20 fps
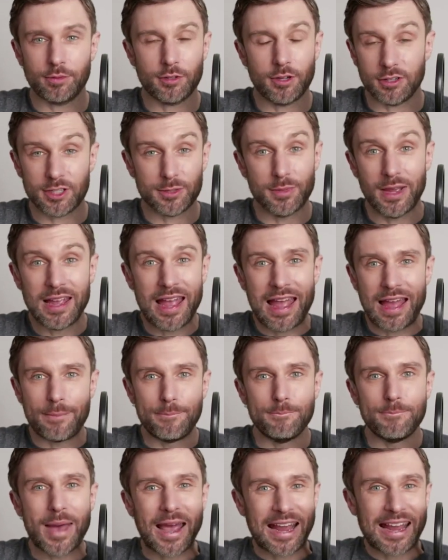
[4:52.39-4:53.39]
got some
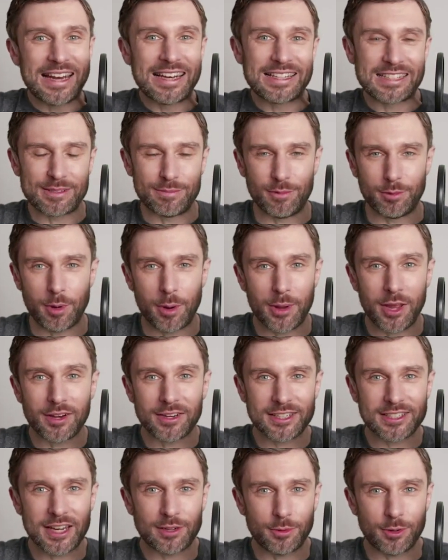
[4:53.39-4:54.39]
mechanism where we
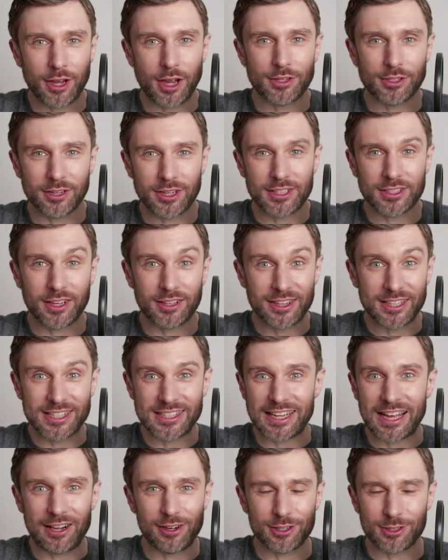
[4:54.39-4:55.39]
understand what goes on inside the
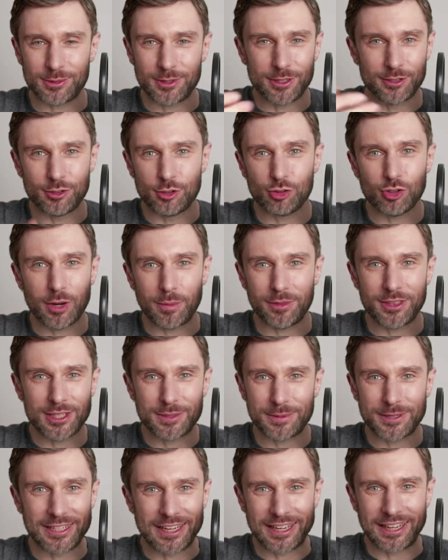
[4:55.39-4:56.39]
cells when you drip
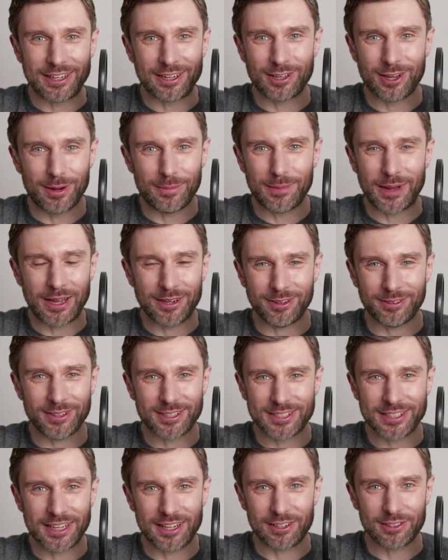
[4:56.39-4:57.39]
this particular compound on
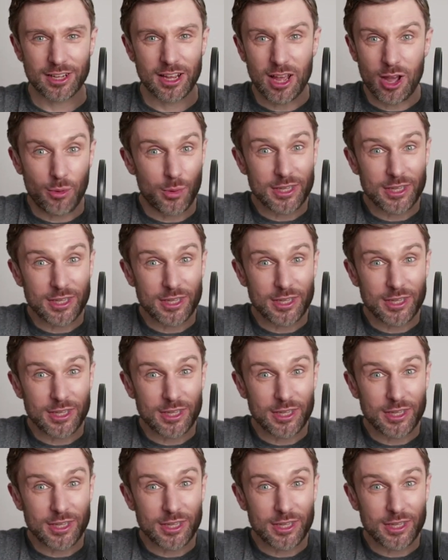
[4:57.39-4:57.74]
the cells.